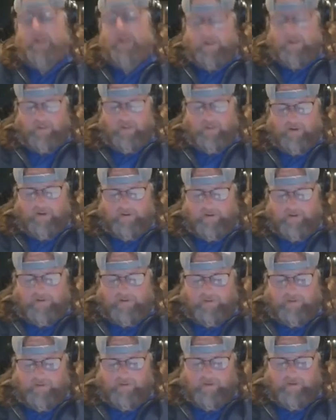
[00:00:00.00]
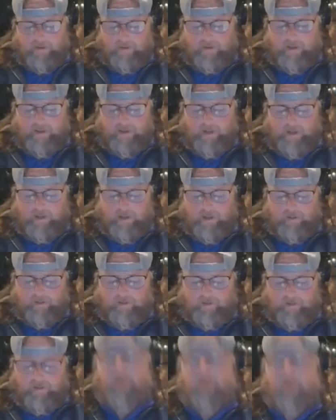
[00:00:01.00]
There
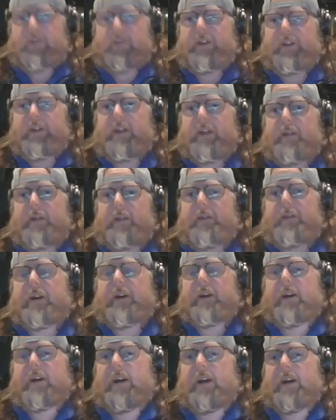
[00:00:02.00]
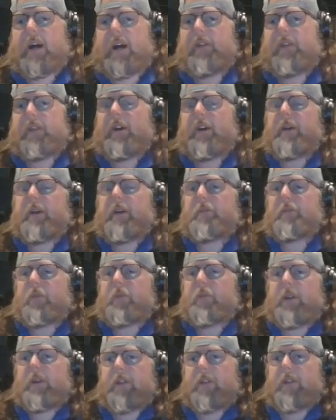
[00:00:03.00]
is no team on the
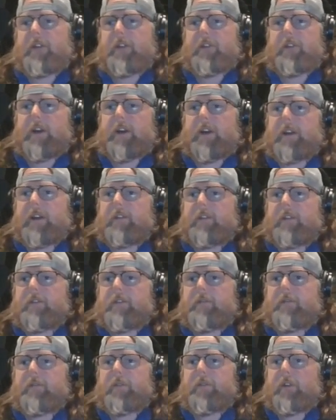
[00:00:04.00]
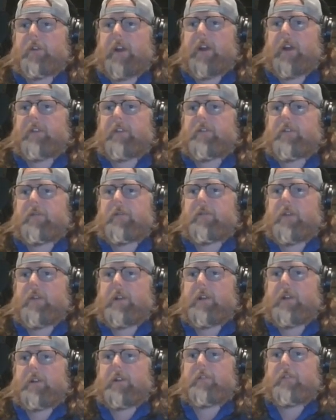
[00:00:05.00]
upswing like the Lions for the last
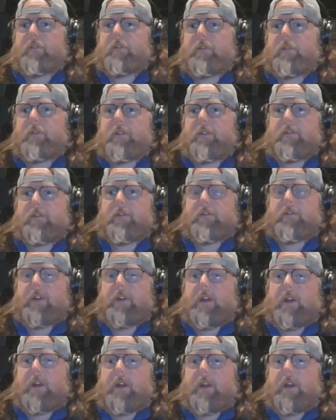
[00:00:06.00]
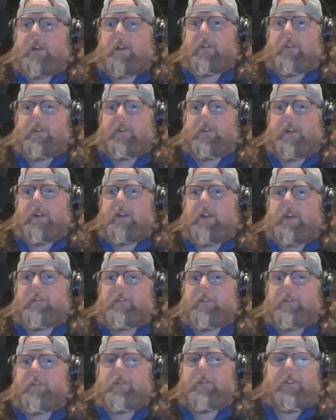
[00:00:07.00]
at least years. There is
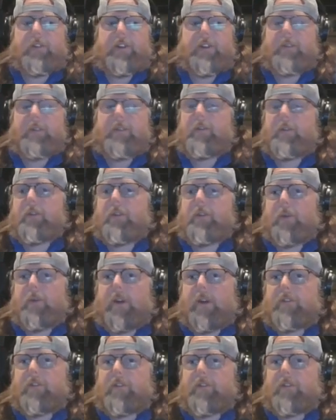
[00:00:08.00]
no team with the roster